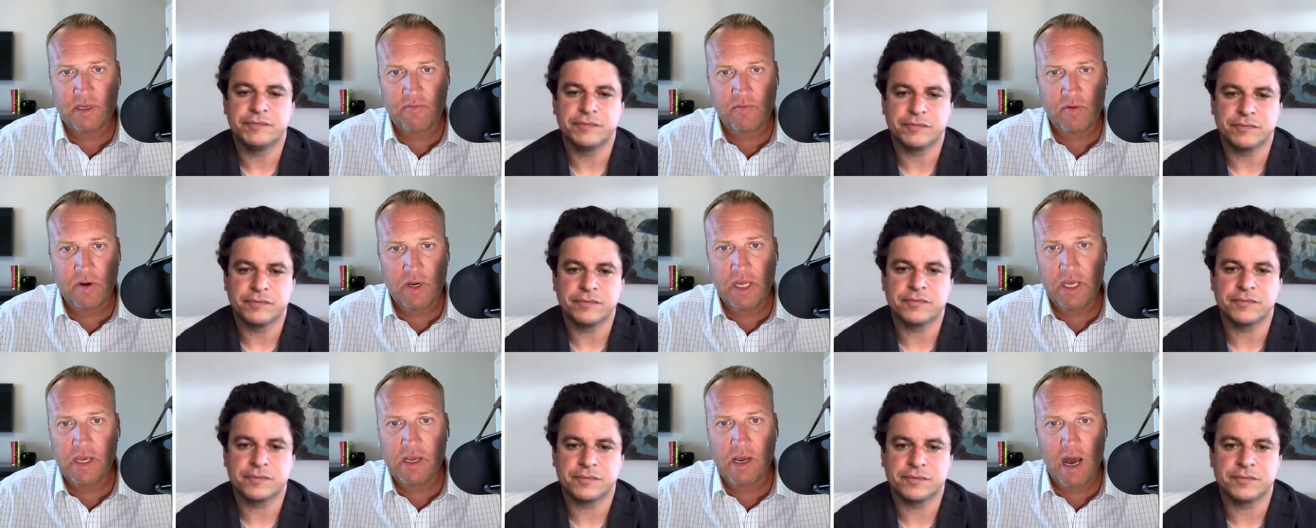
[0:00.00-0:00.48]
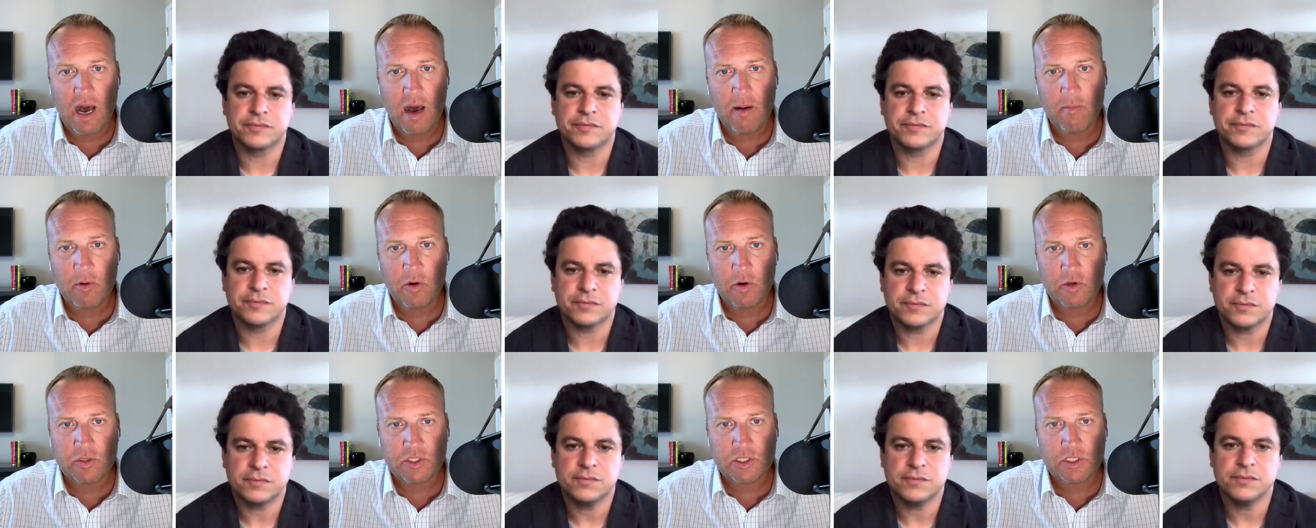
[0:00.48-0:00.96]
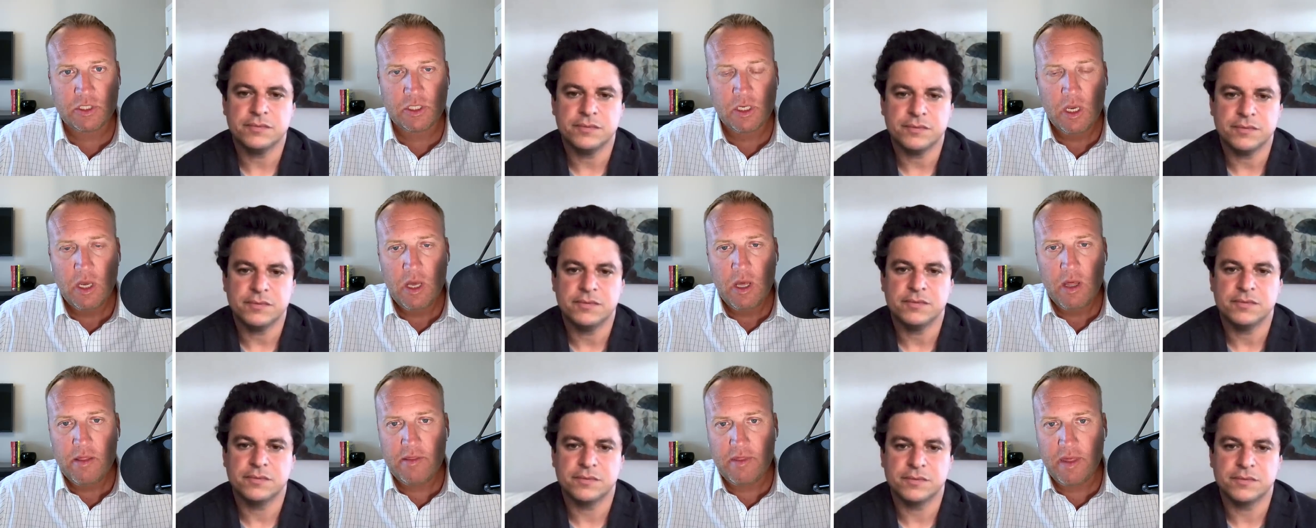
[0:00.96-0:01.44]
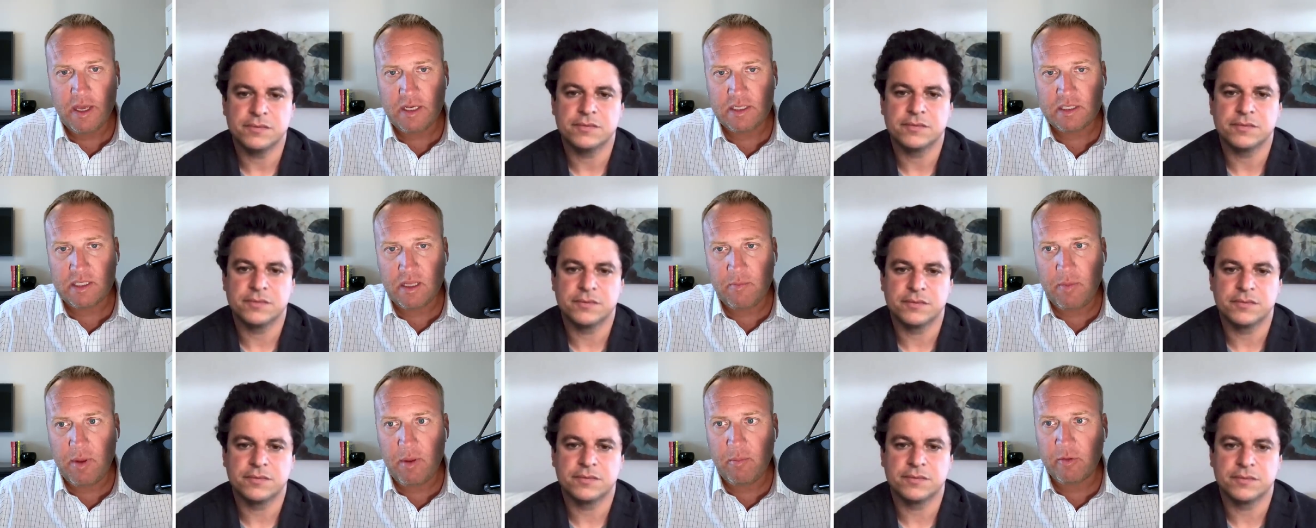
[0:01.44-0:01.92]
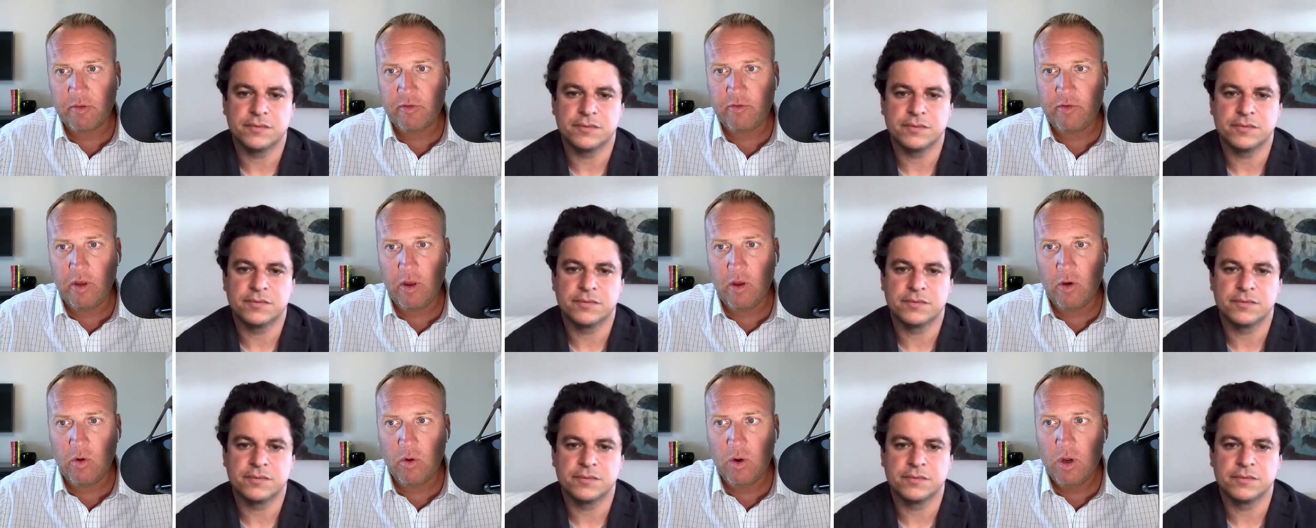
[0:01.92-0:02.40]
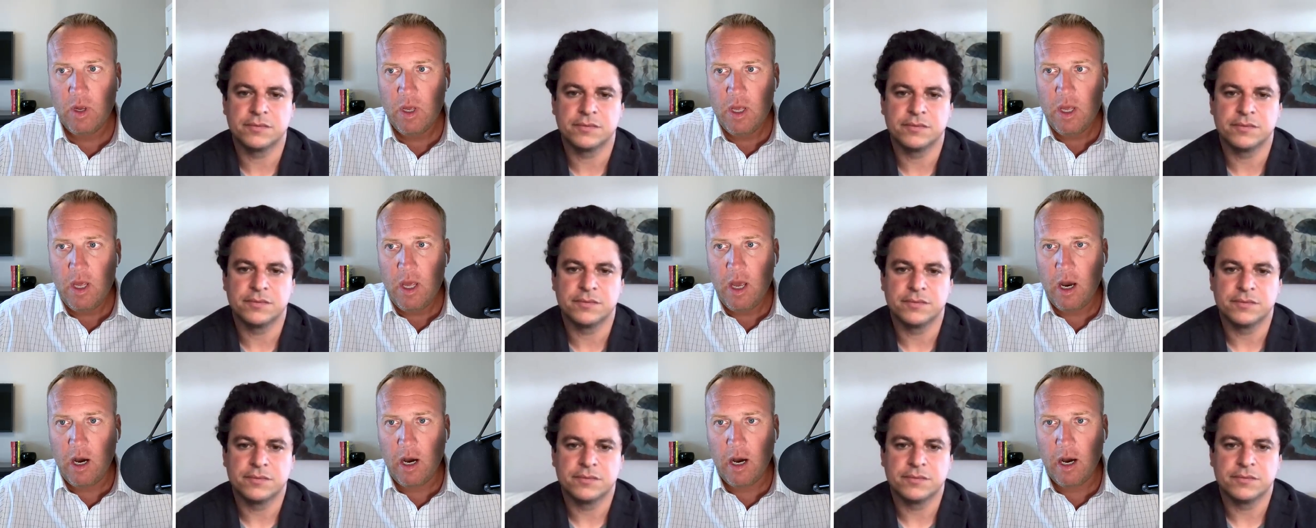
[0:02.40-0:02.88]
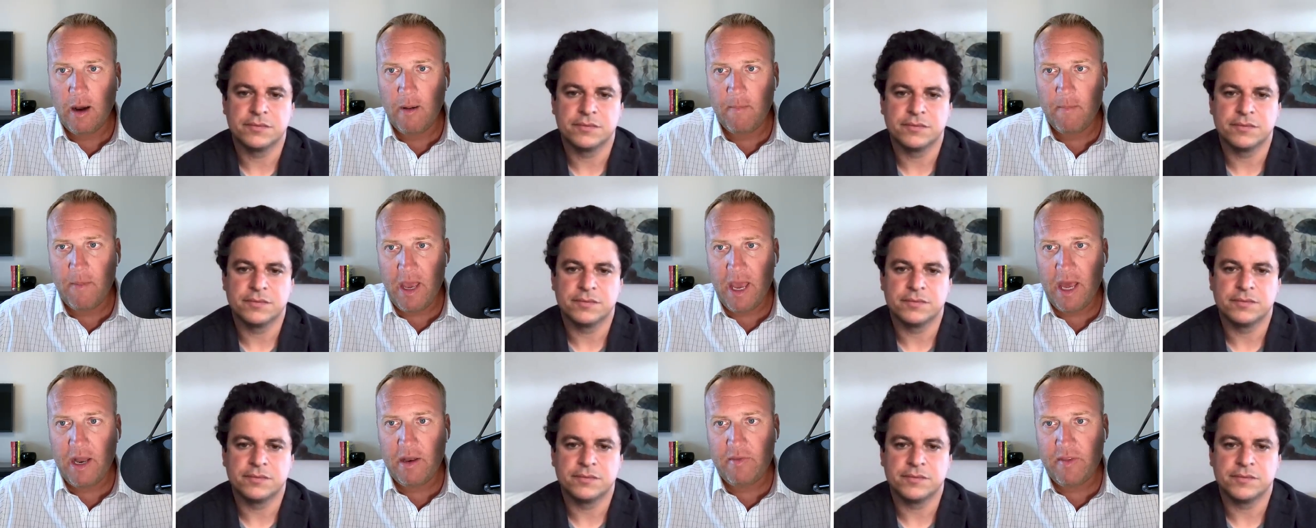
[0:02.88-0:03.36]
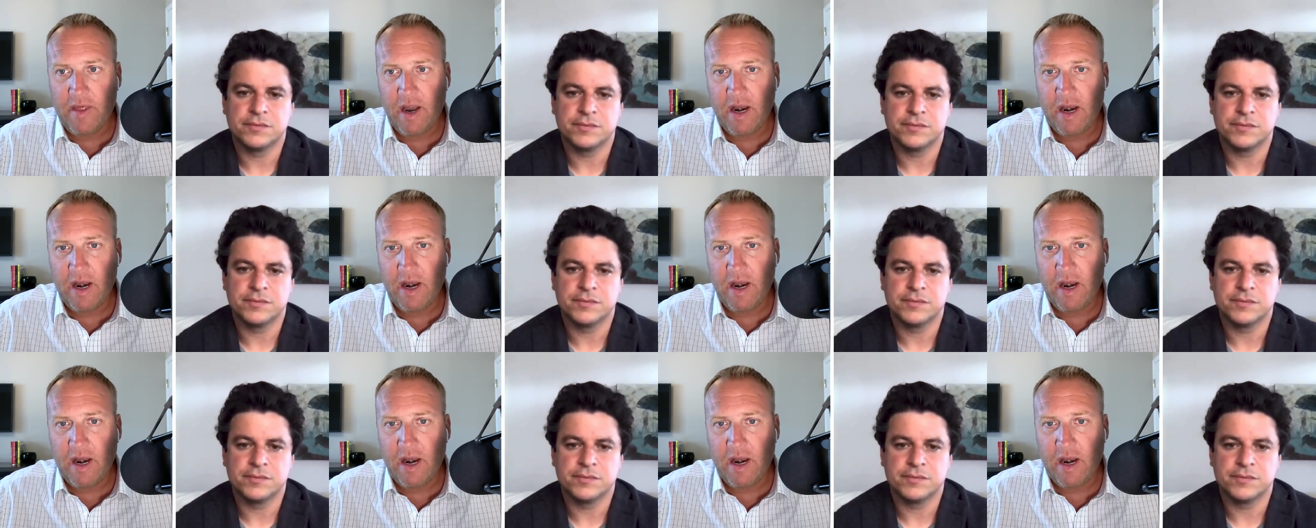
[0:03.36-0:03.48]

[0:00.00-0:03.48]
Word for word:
Speaker 1: different e commerce things that people do. Um, and